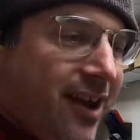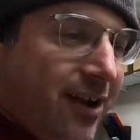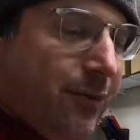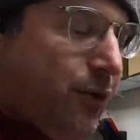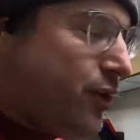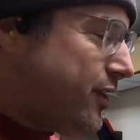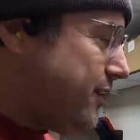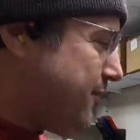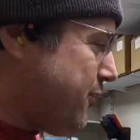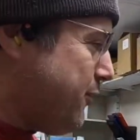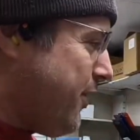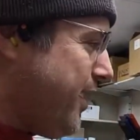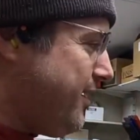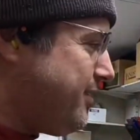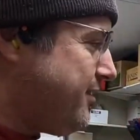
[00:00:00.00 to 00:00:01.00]
we're looking for
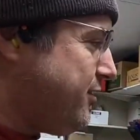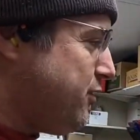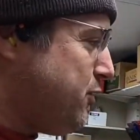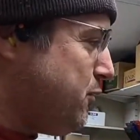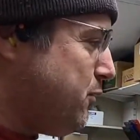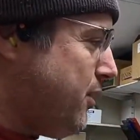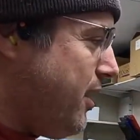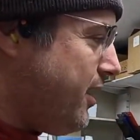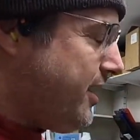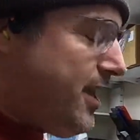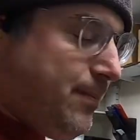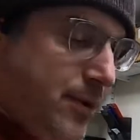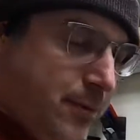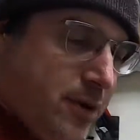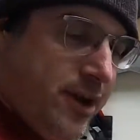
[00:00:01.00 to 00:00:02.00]
ways to uh,
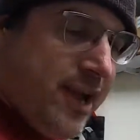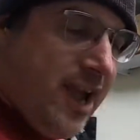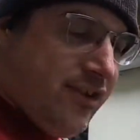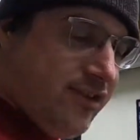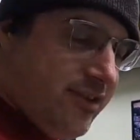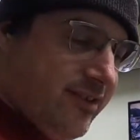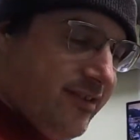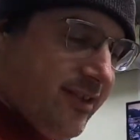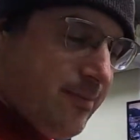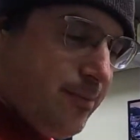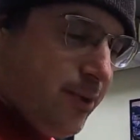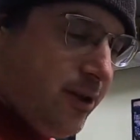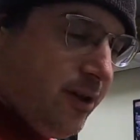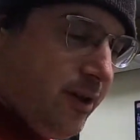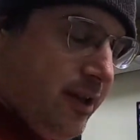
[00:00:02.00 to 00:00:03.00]
keep communication
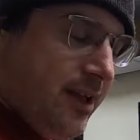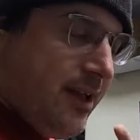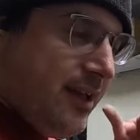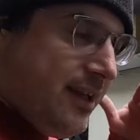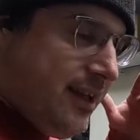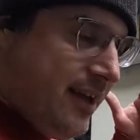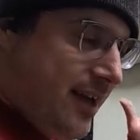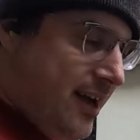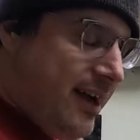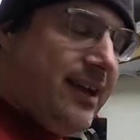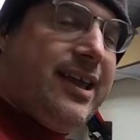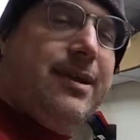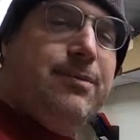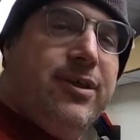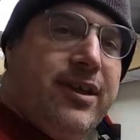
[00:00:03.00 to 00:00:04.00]
simple, uh,
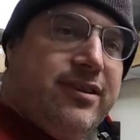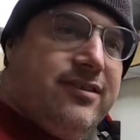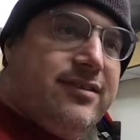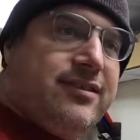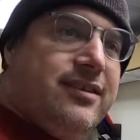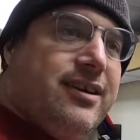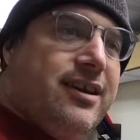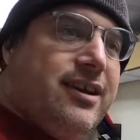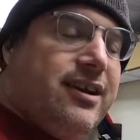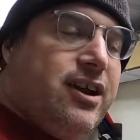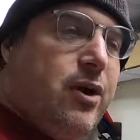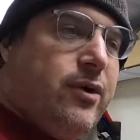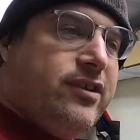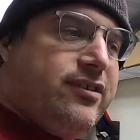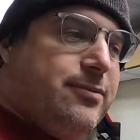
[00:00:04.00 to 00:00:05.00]
keep things
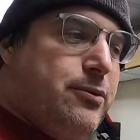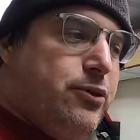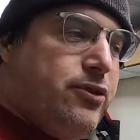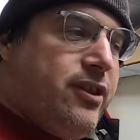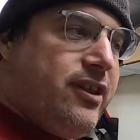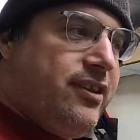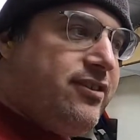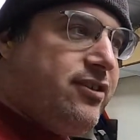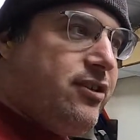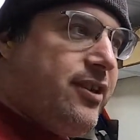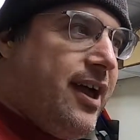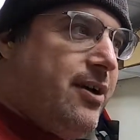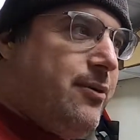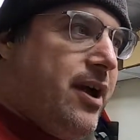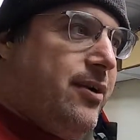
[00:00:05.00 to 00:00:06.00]
going smoothly, so
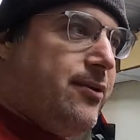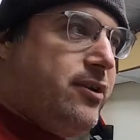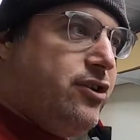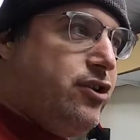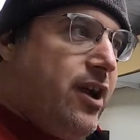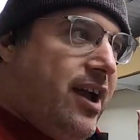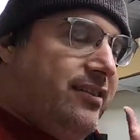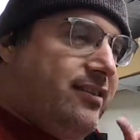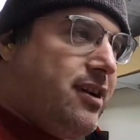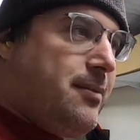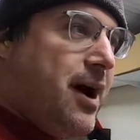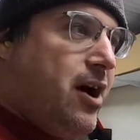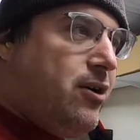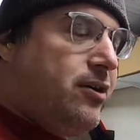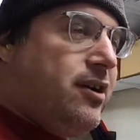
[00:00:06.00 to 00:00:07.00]
that way when you guys come
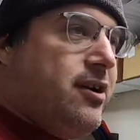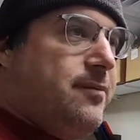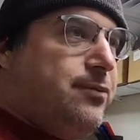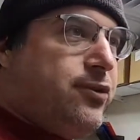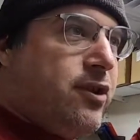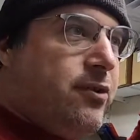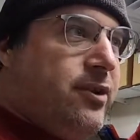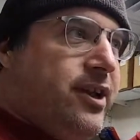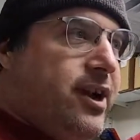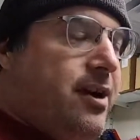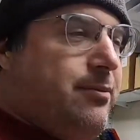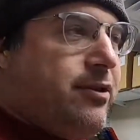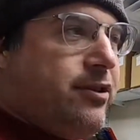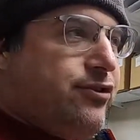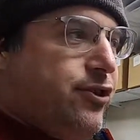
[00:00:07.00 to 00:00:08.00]
out. And when you
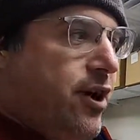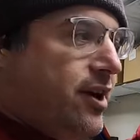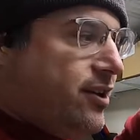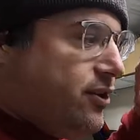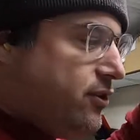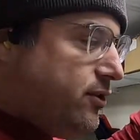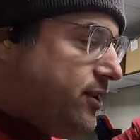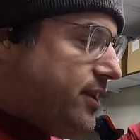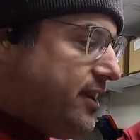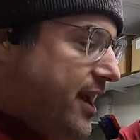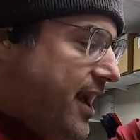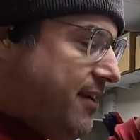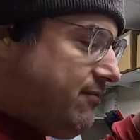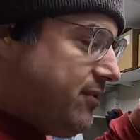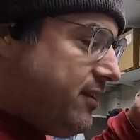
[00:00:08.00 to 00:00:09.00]
come to the truck, you can
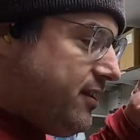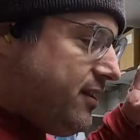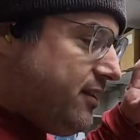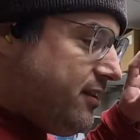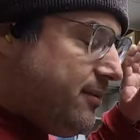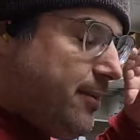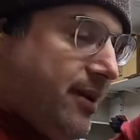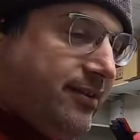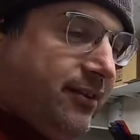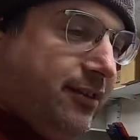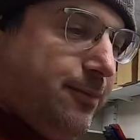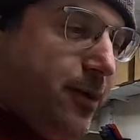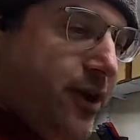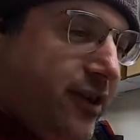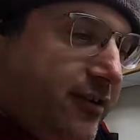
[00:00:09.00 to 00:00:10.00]
have the, the best
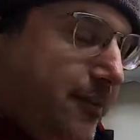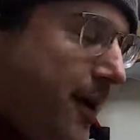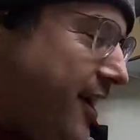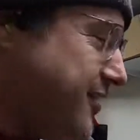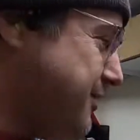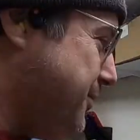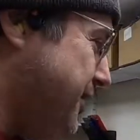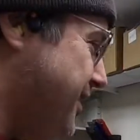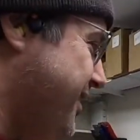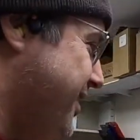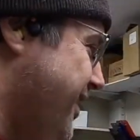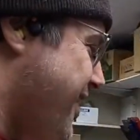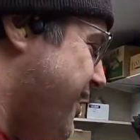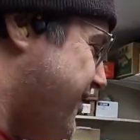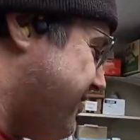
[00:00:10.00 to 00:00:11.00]
experience possible.
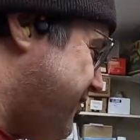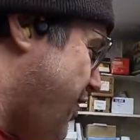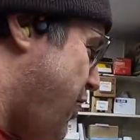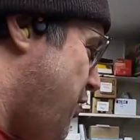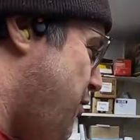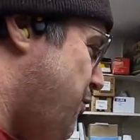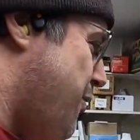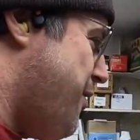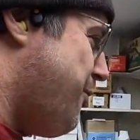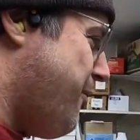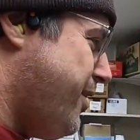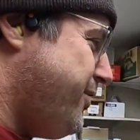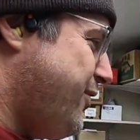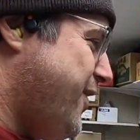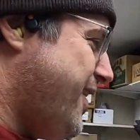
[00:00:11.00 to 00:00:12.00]
So
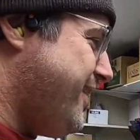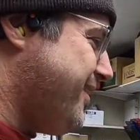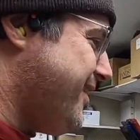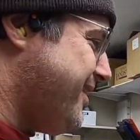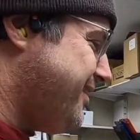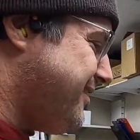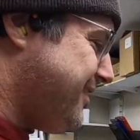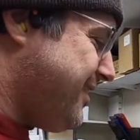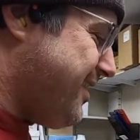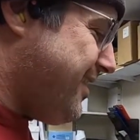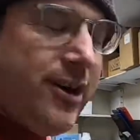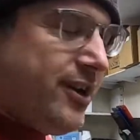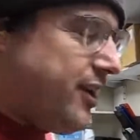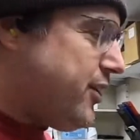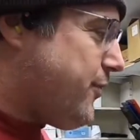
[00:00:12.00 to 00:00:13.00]
one thing that uh,
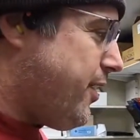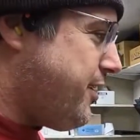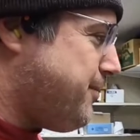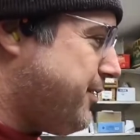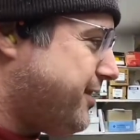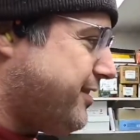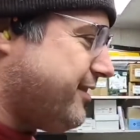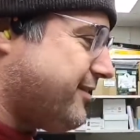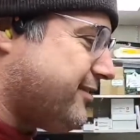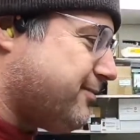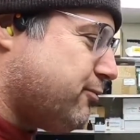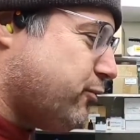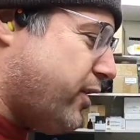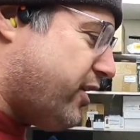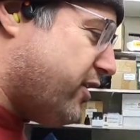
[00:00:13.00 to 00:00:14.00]
working on quite a bit this
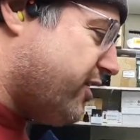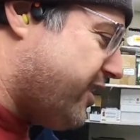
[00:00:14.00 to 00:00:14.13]
winter